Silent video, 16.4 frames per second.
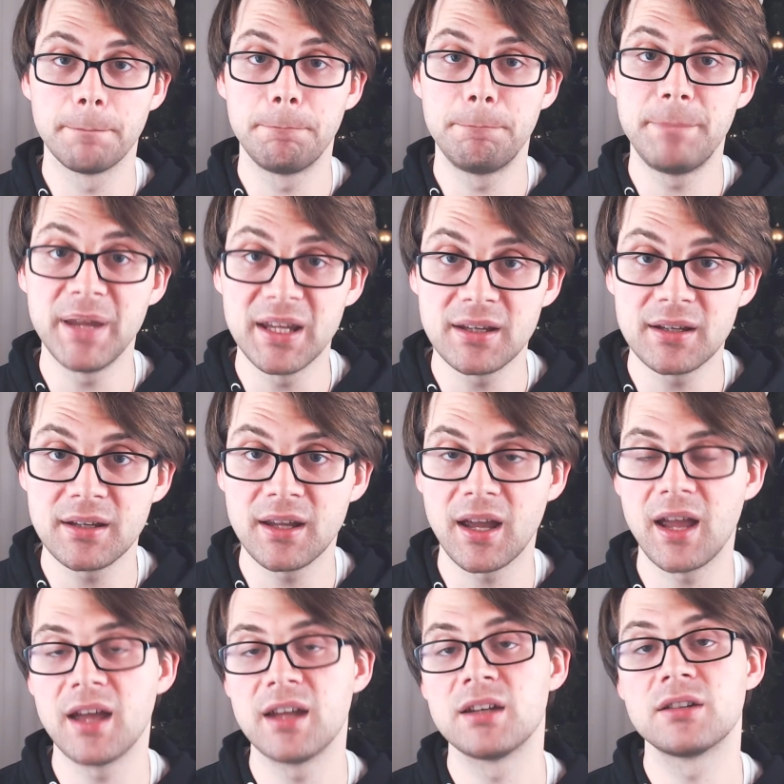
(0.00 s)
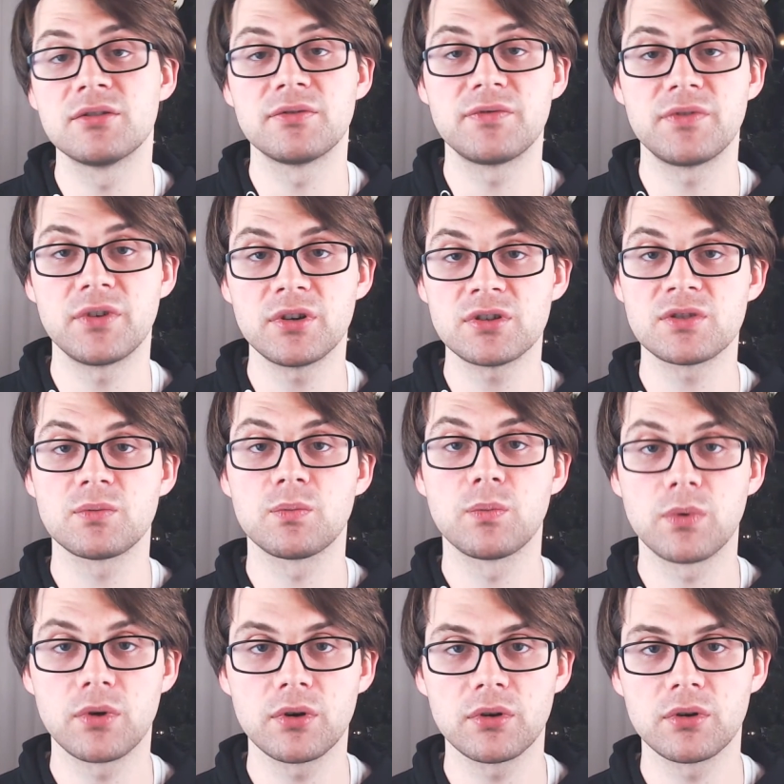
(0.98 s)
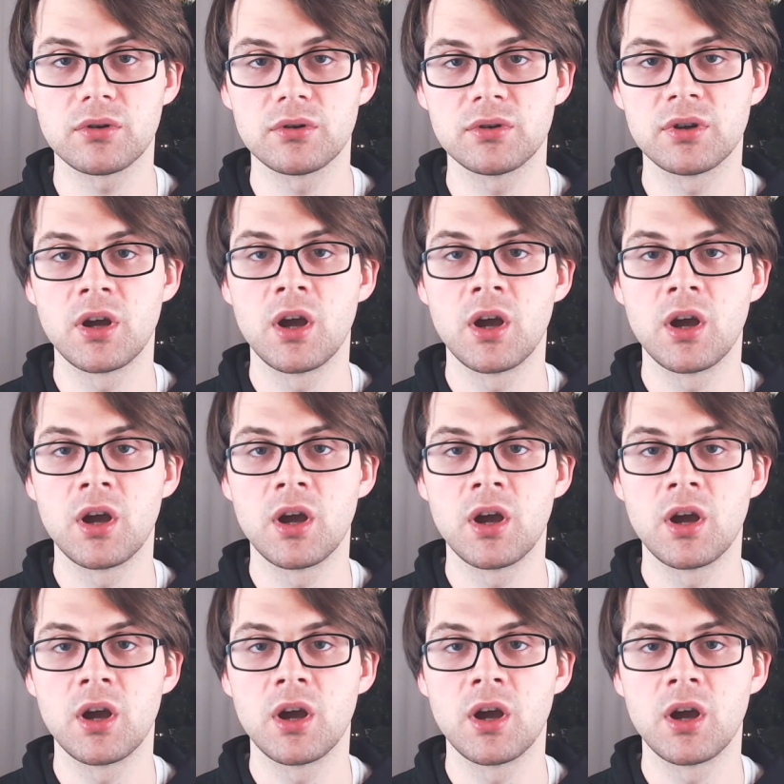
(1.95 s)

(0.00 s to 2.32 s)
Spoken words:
big and diverse world